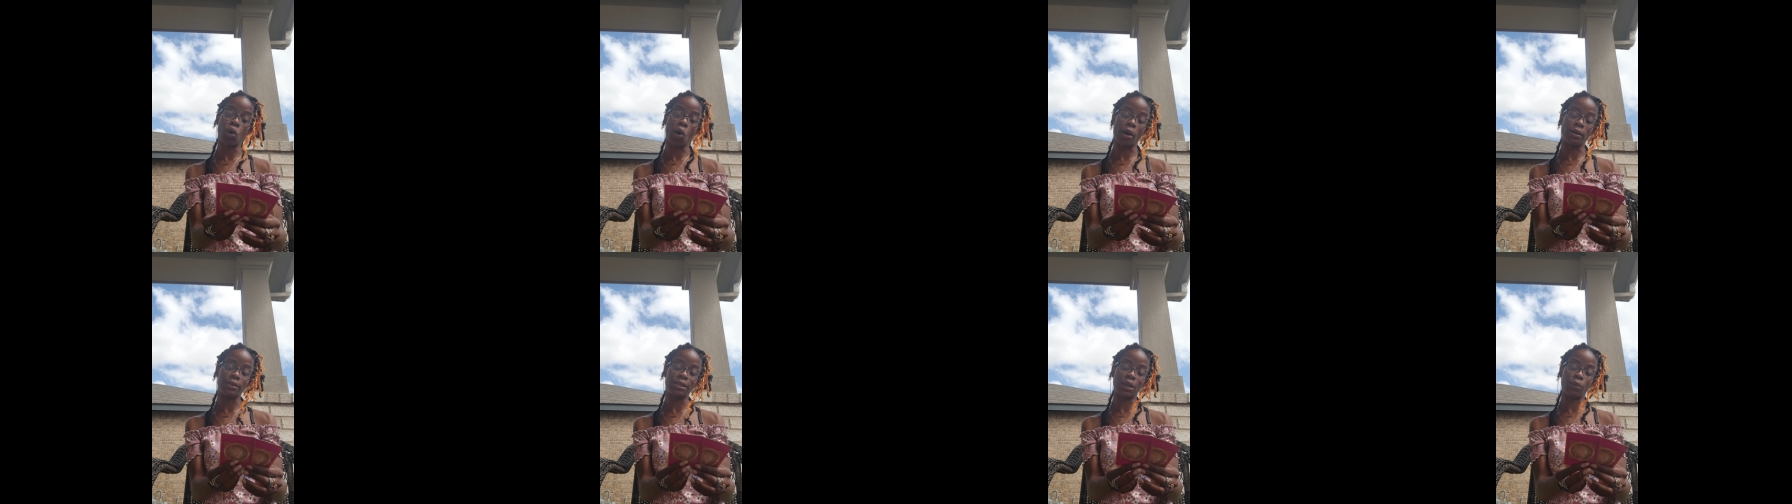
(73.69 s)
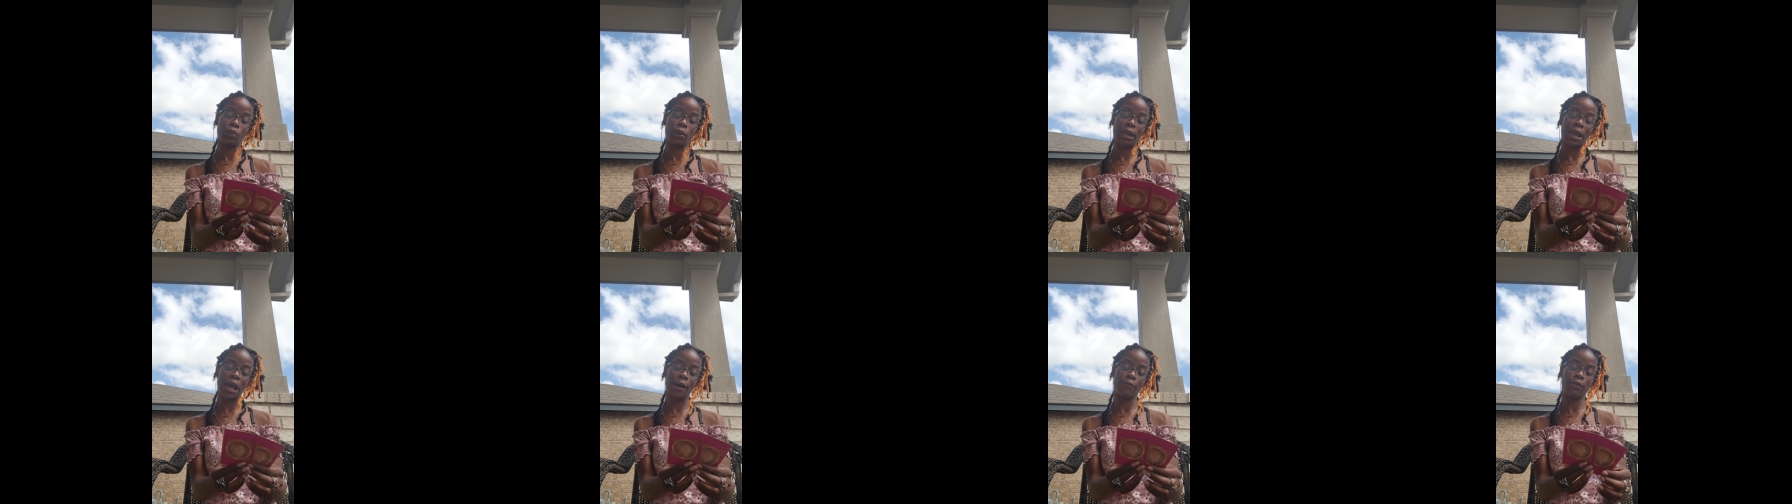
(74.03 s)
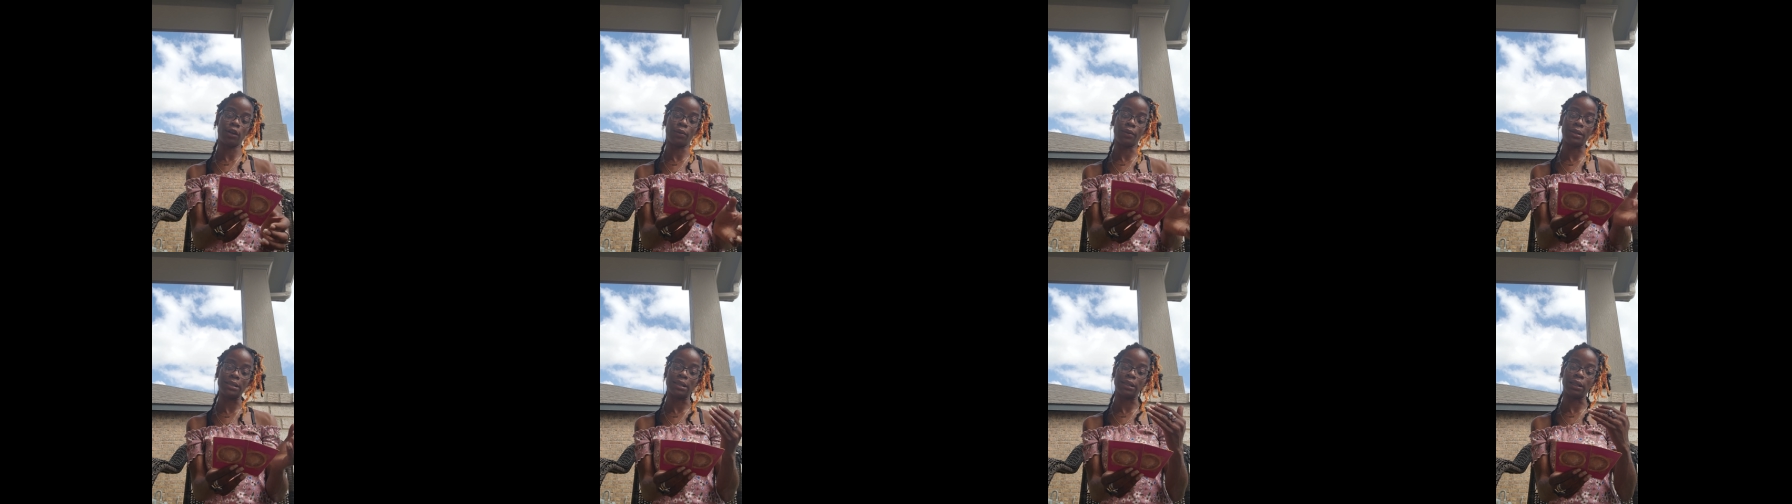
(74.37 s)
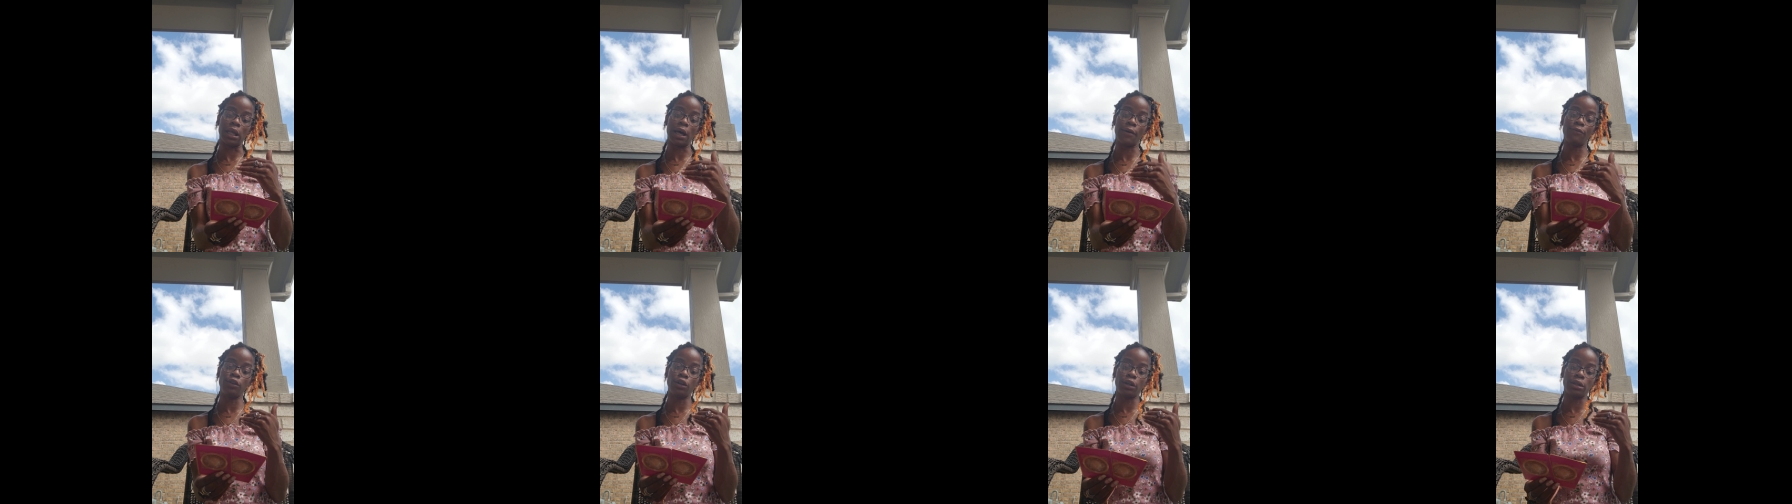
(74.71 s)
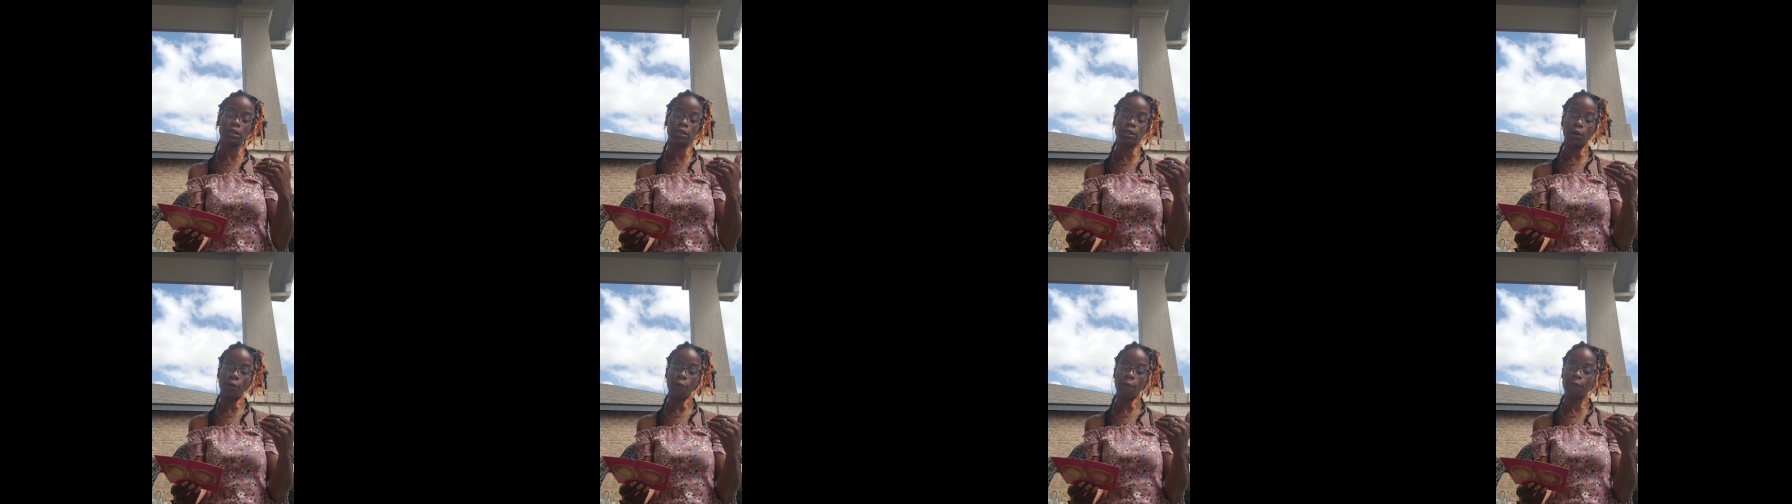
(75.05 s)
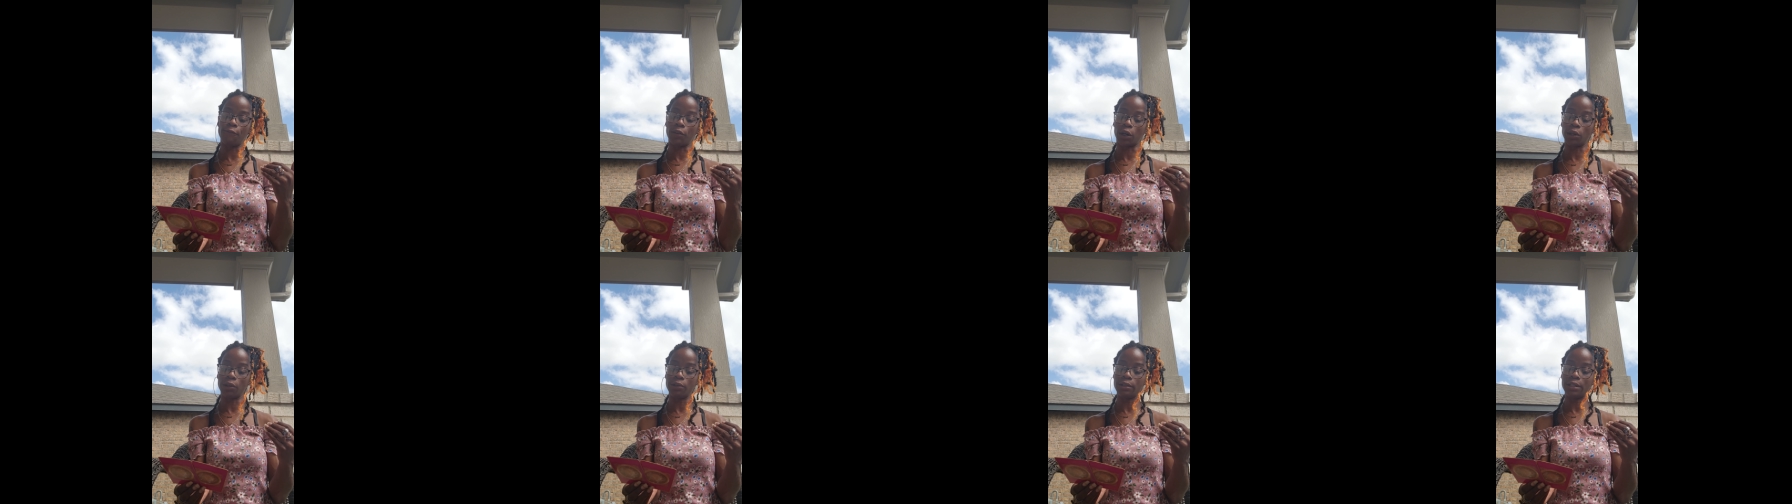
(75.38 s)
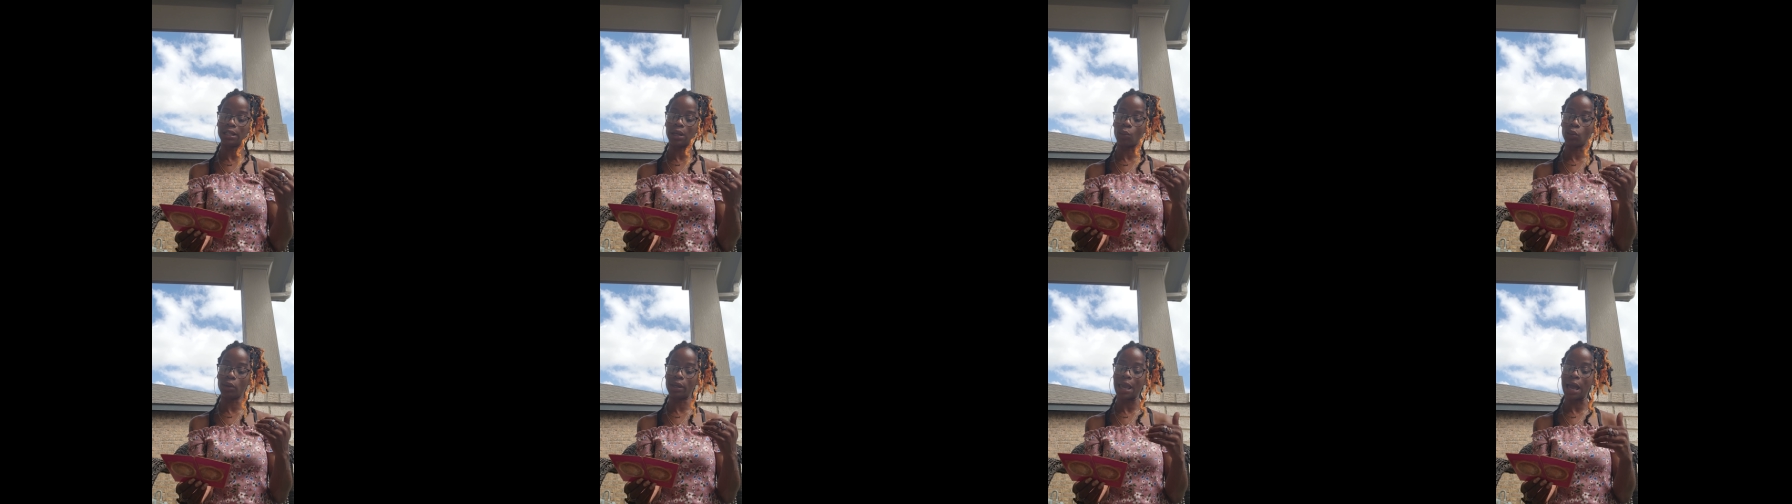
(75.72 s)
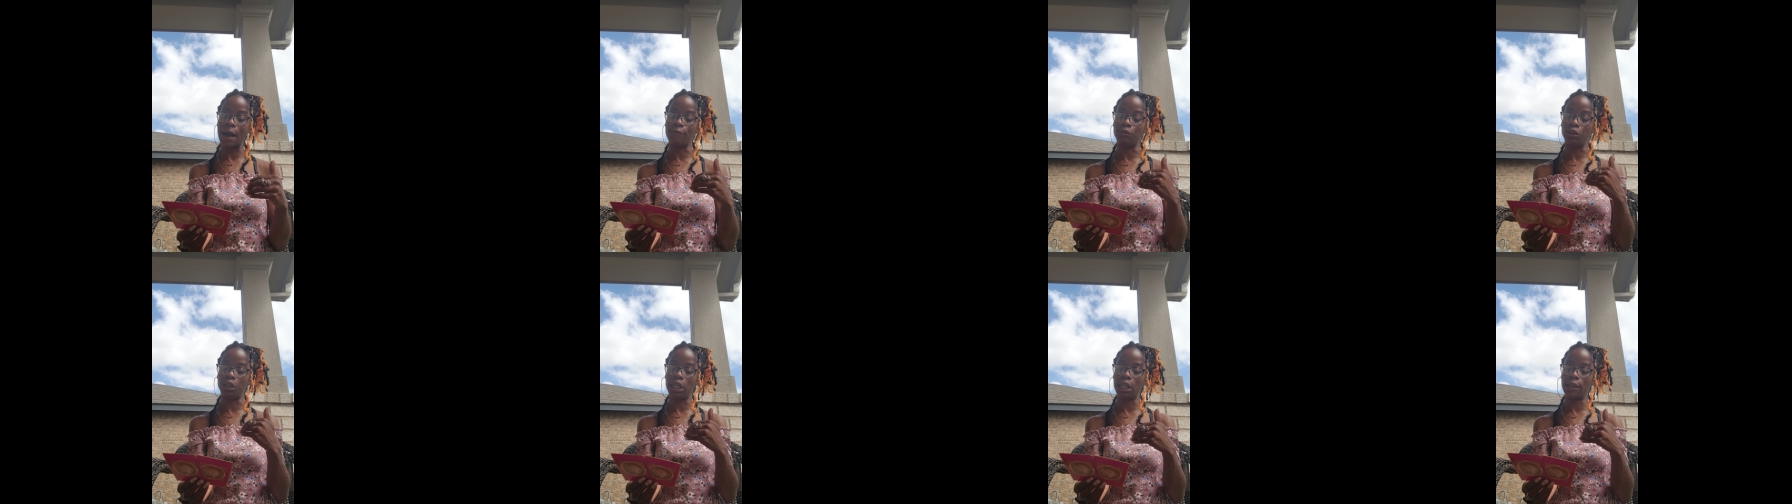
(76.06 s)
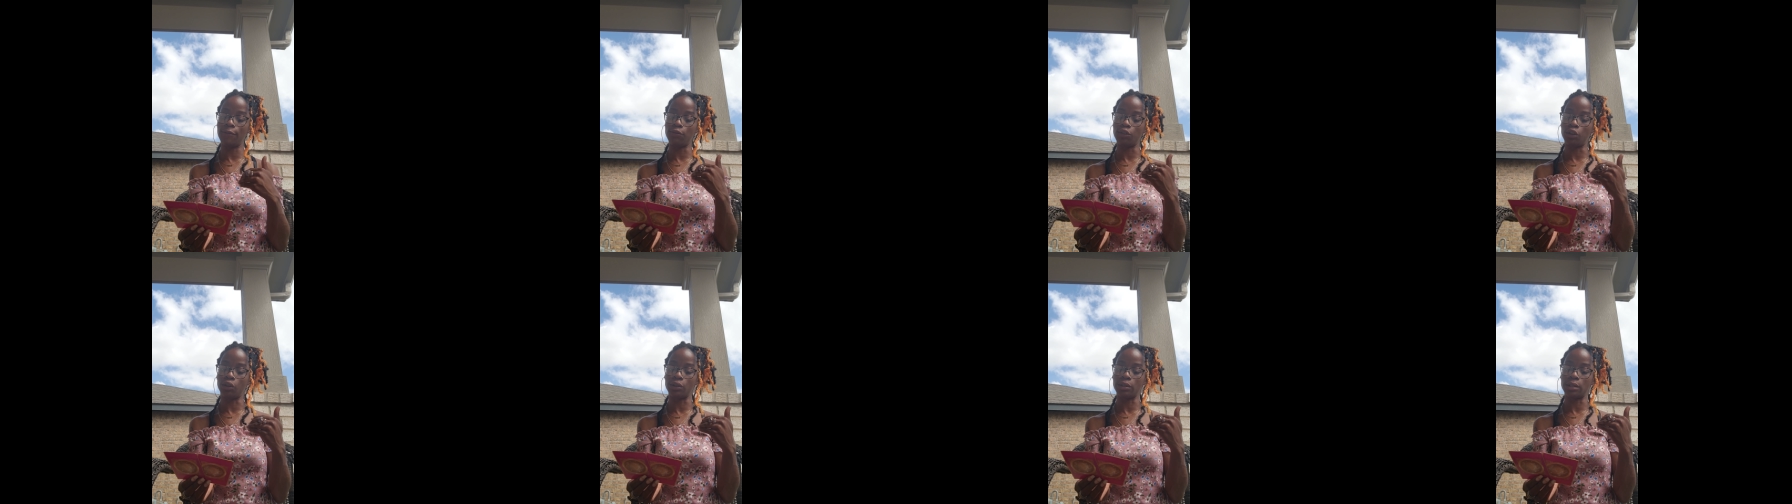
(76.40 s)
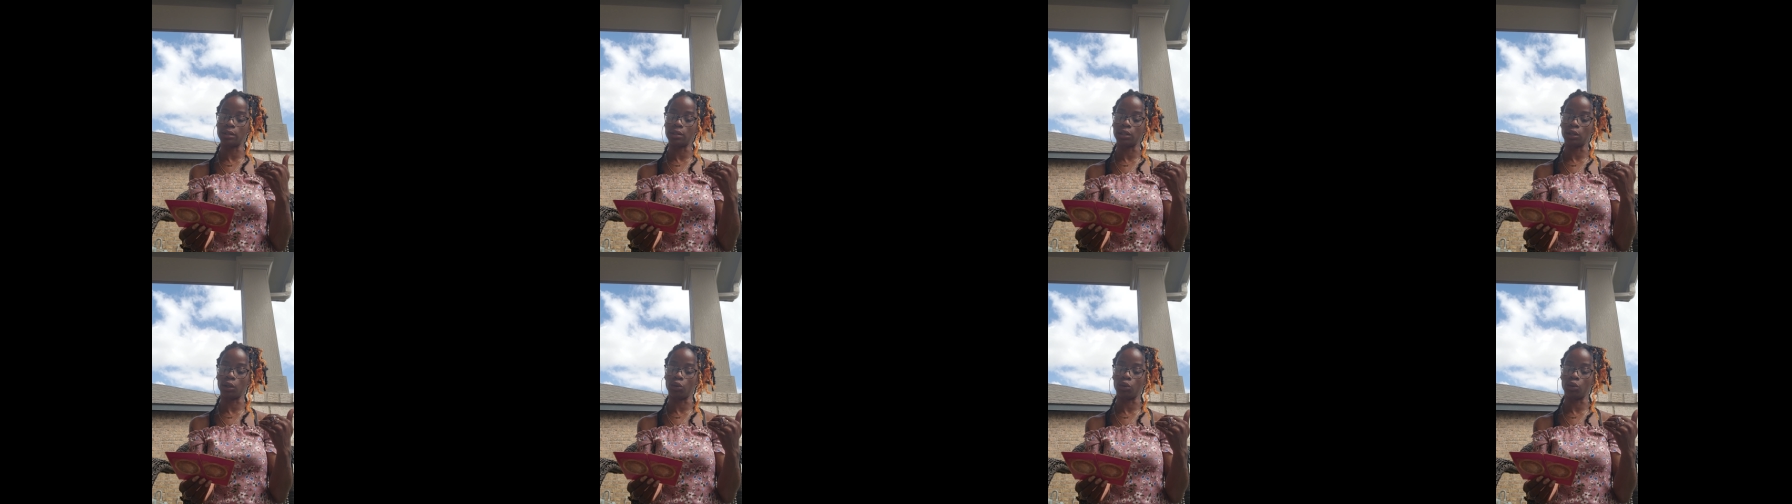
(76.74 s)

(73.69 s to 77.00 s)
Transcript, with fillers: cards that we have here is Love Yourself First, and we have Give Your,